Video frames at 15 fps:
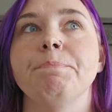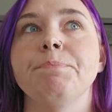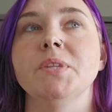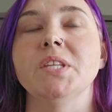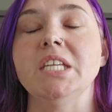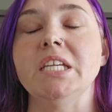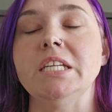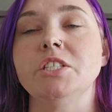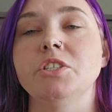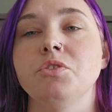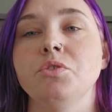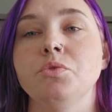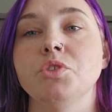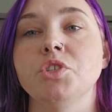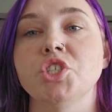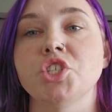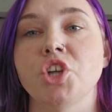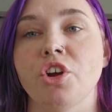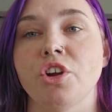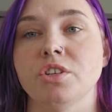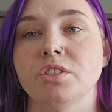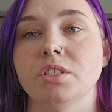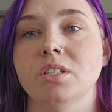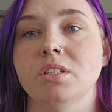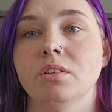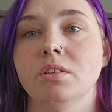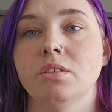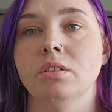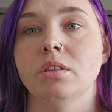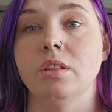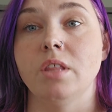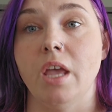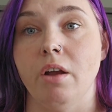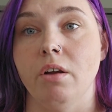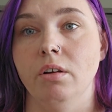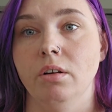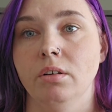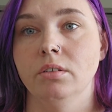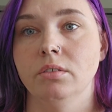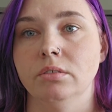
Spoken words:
need to start there.